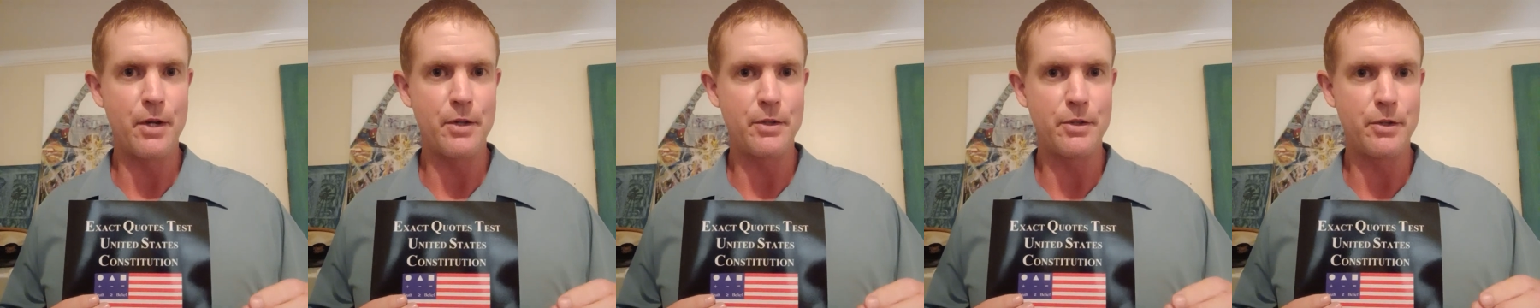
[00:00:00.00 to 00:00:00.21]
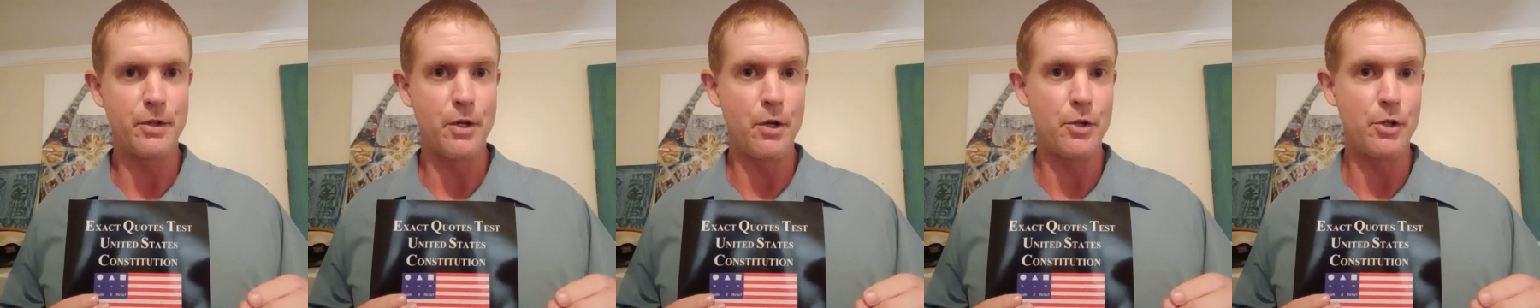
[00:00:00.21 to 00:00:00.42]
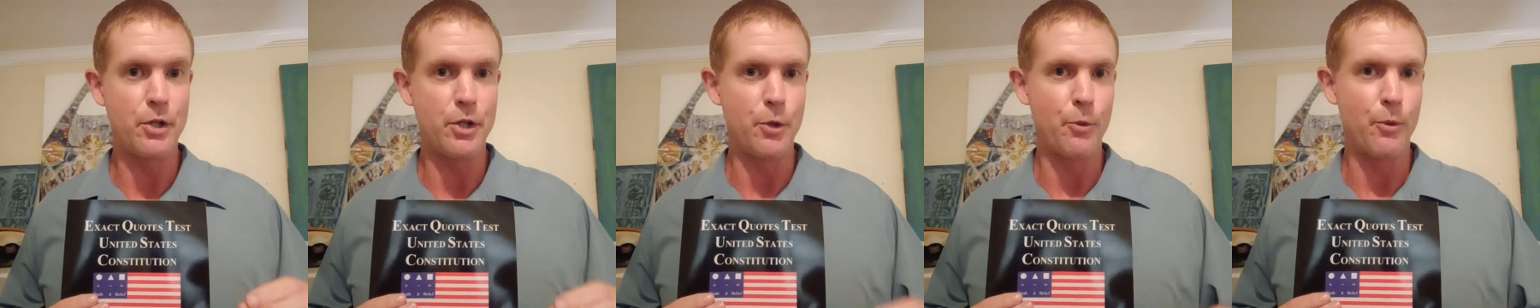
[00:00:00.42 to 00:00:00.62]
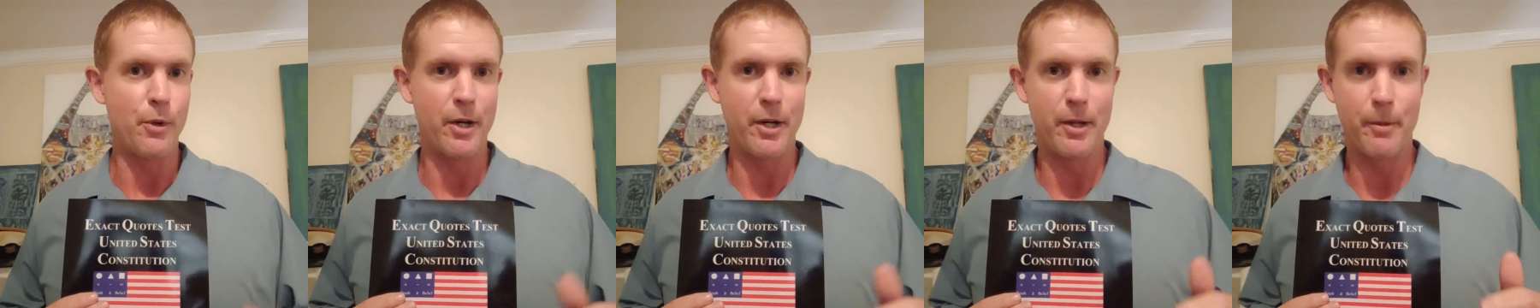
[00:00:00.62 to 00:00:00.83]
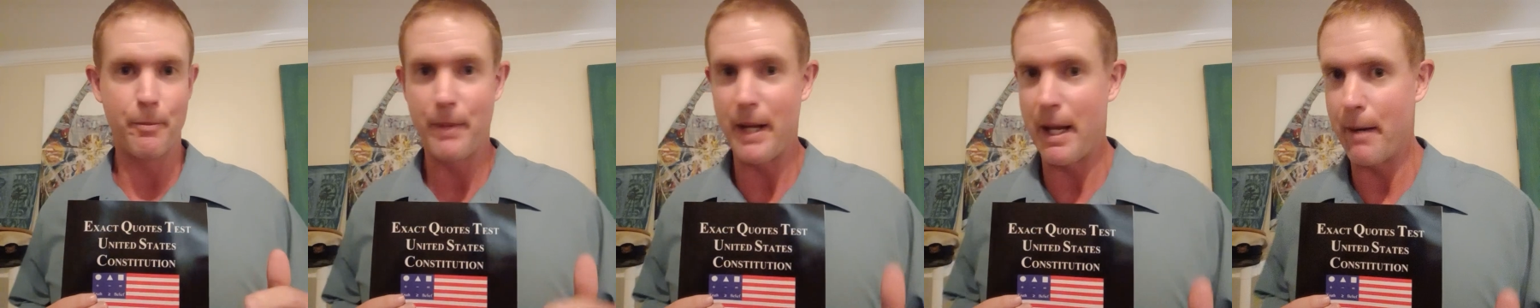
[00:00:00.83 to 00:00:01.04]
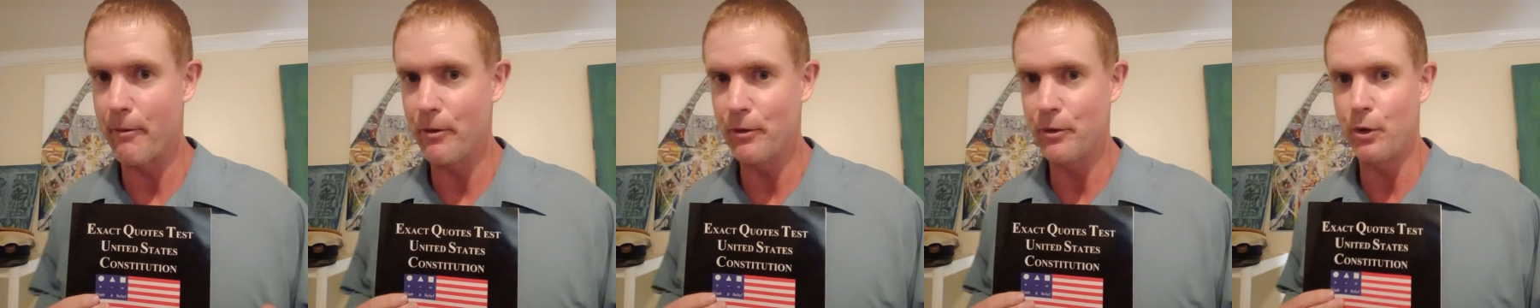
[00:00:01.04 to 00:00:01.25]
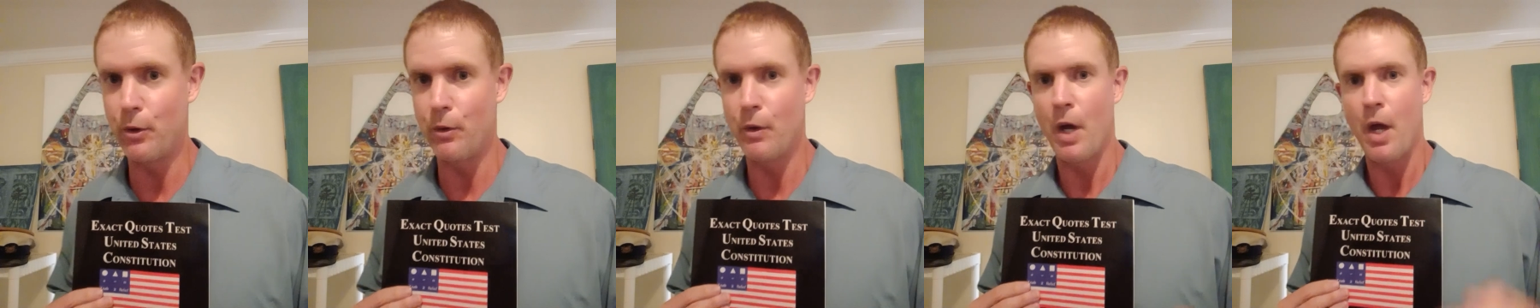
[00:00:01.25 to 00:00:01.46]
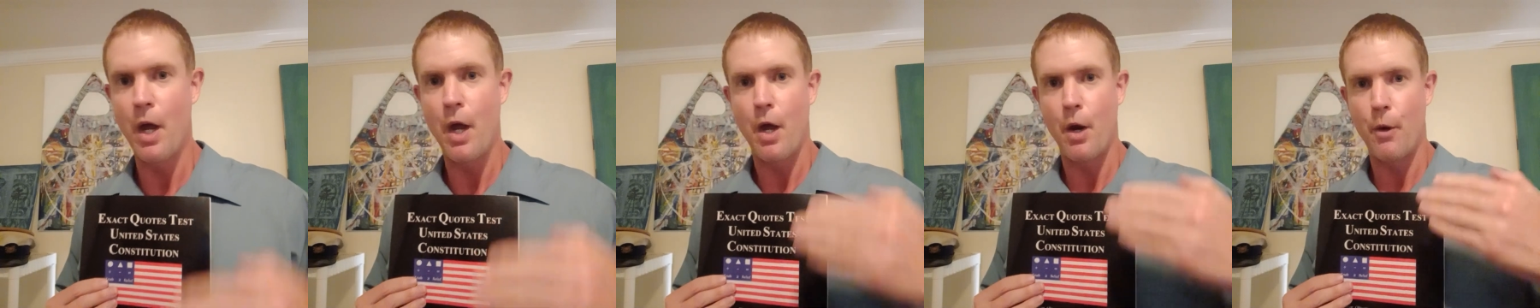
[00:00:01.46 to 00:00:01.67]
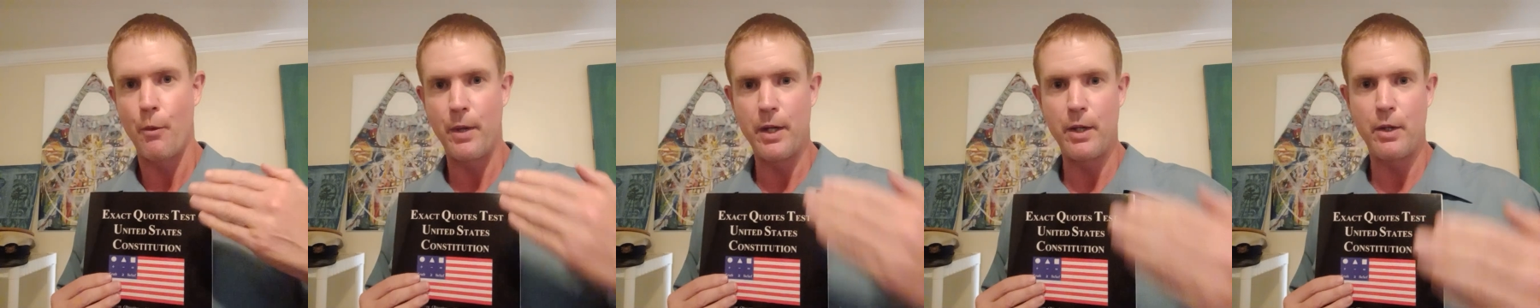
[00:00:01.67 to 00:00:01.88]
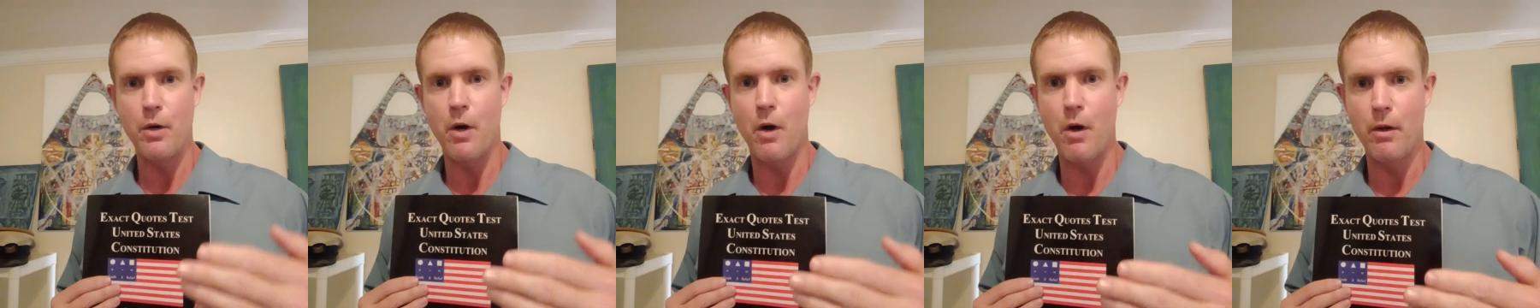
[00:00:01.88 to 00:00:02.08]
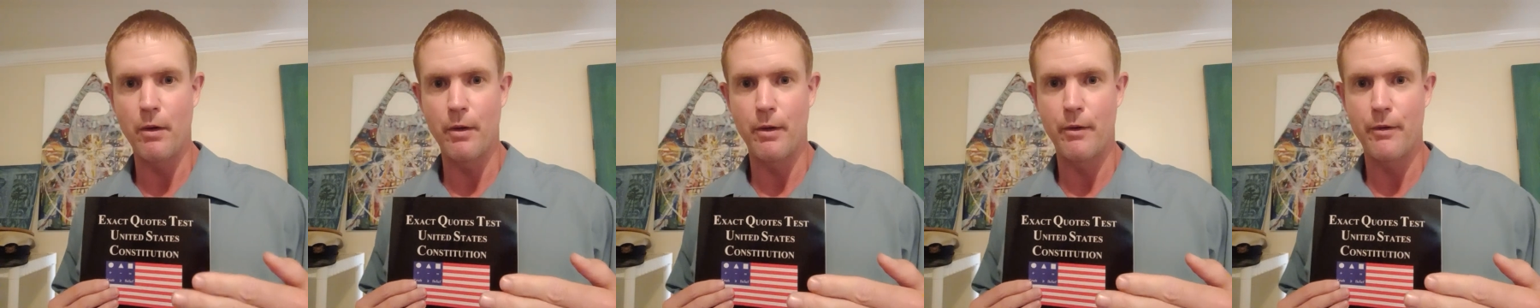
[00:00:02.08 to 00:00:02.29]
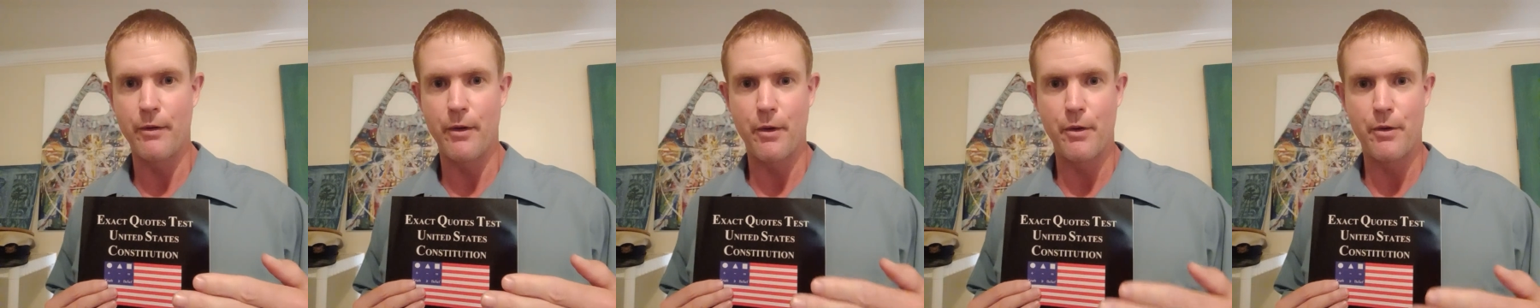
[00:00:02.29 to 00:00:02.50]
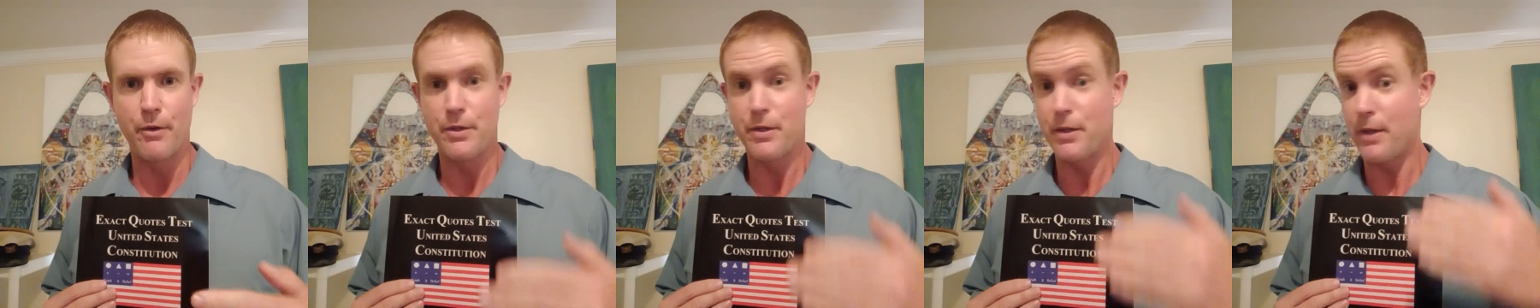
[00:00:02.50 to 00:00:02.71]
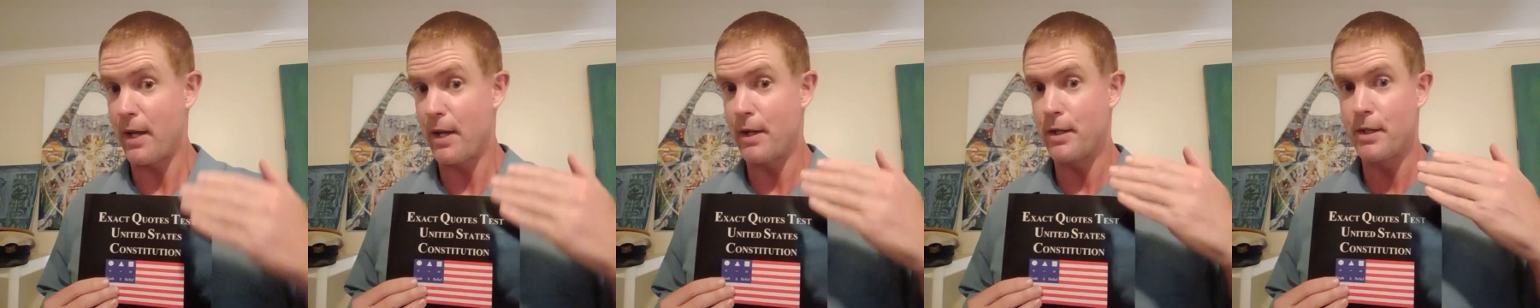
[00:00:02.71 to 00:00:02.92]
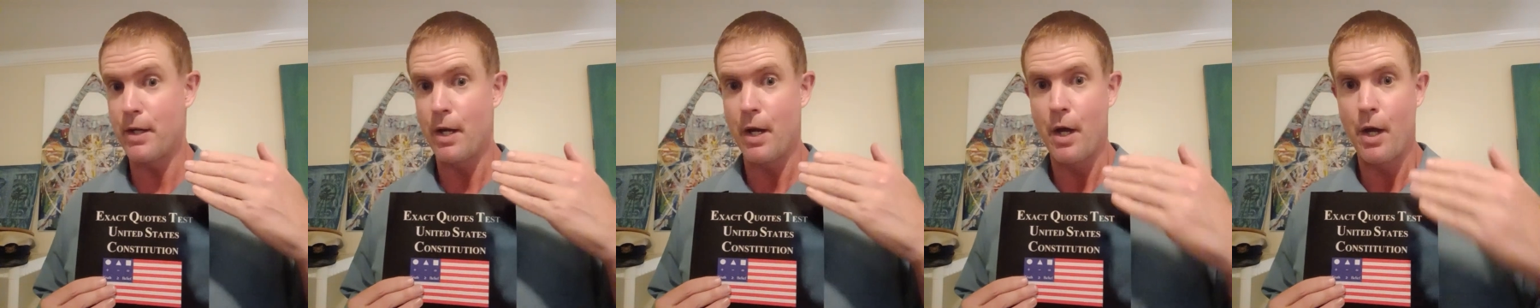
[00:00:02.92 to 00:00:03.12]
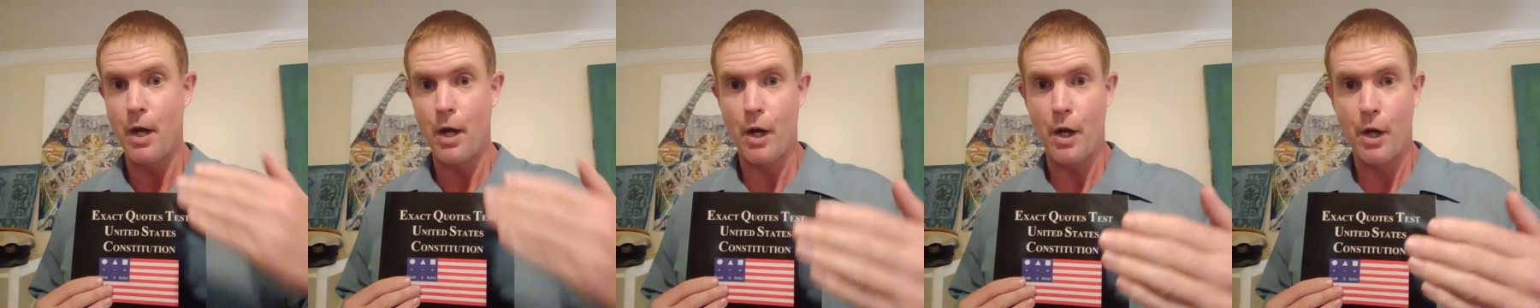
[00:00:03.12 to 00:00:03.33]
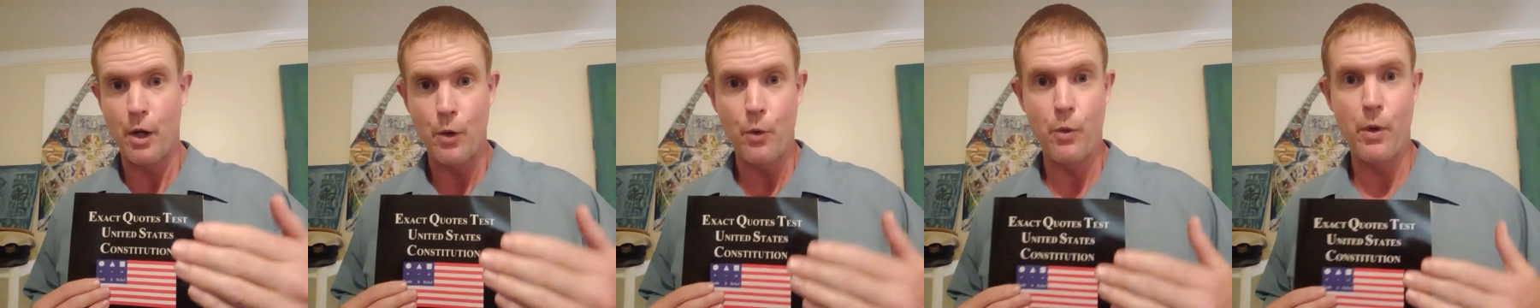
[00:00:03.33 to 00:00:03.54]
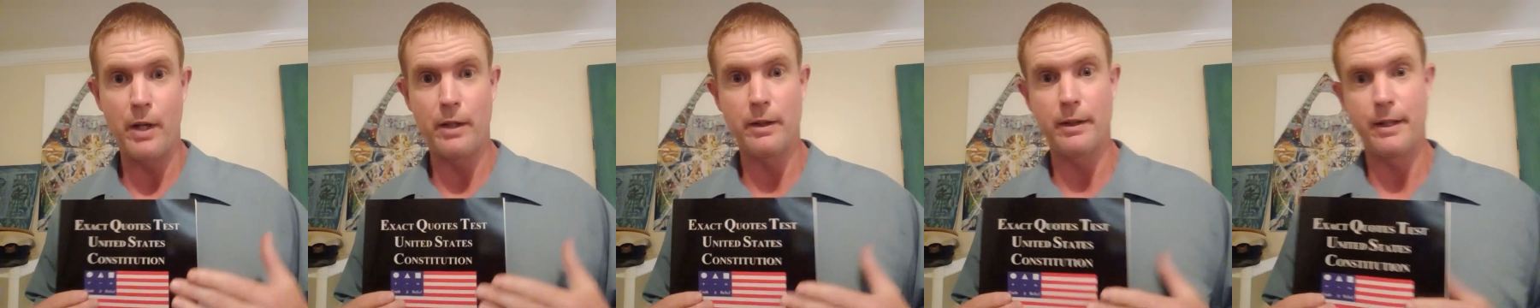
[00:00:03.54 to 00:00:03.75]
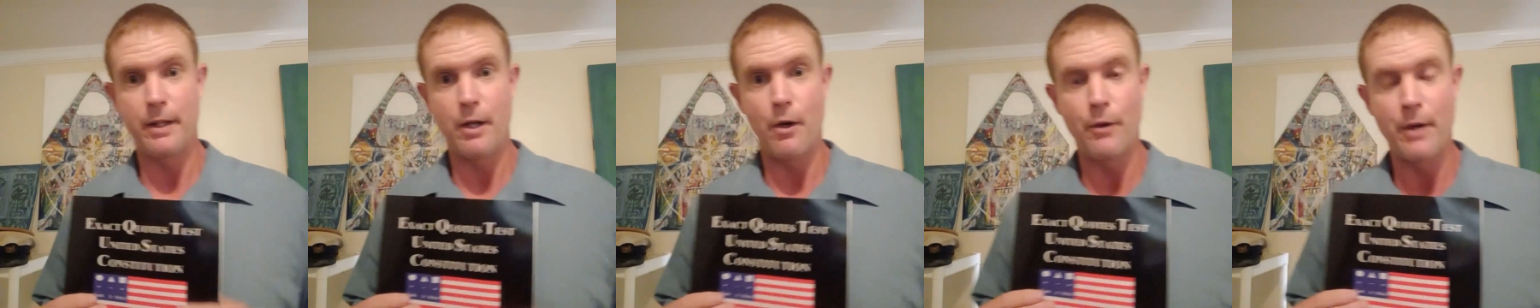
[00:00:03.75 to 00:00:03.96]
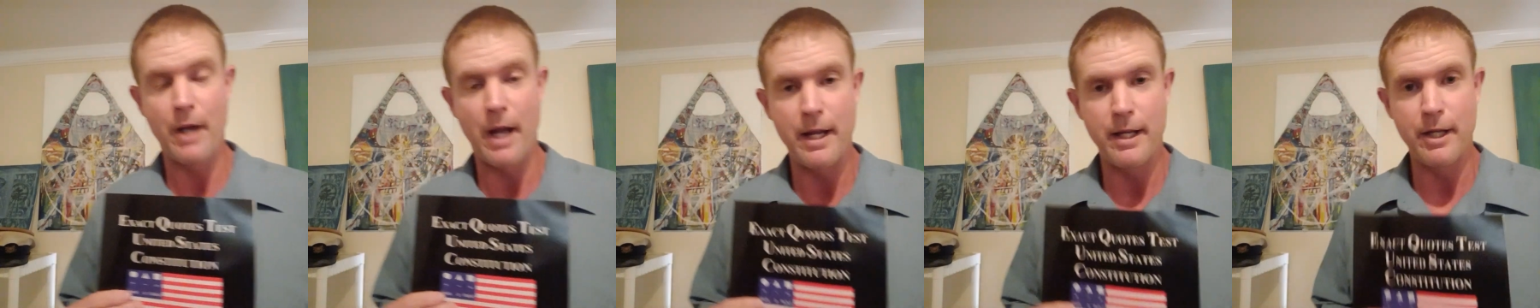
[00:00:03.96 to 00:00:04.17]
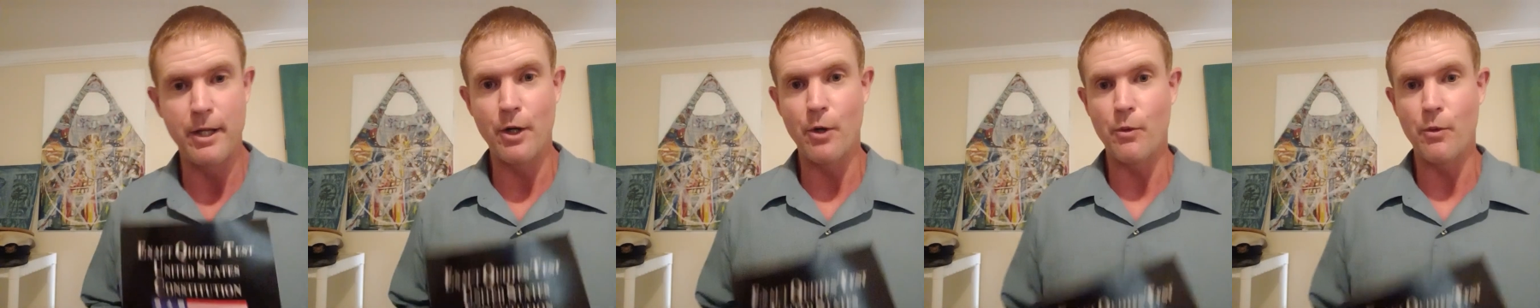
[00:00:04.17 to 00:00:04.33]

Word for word: Constitution. You want to be able to recall all those things quickly, okay?